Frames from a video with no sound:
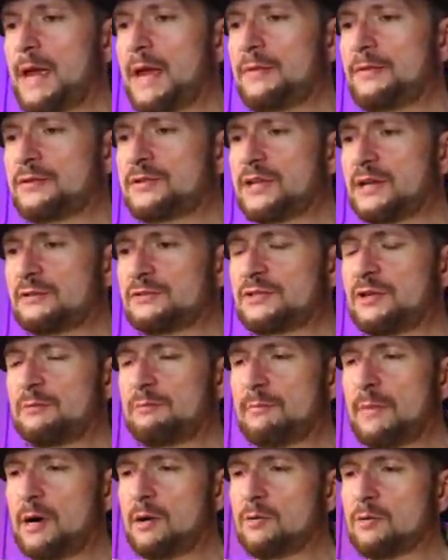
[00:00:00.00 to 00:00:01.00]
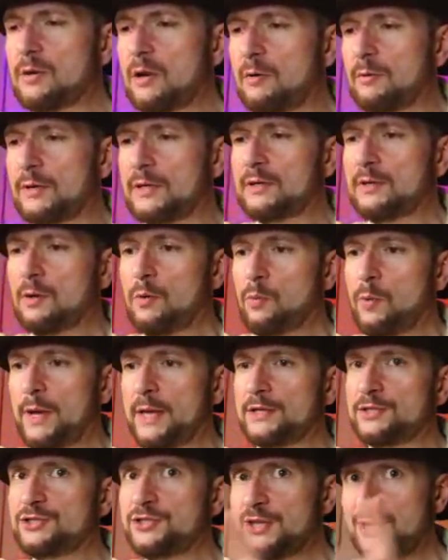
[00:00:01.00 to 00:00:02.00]
And there's also mold on it,
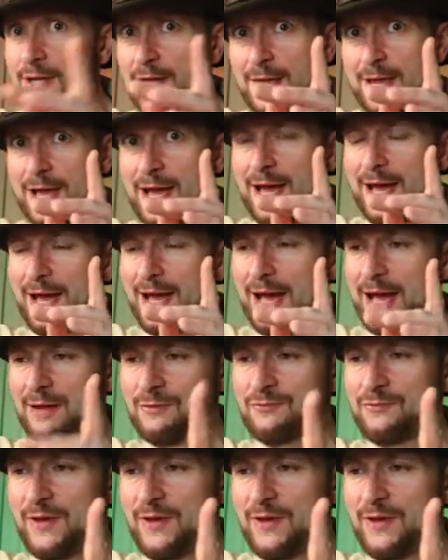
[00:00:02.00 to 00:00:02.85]
which I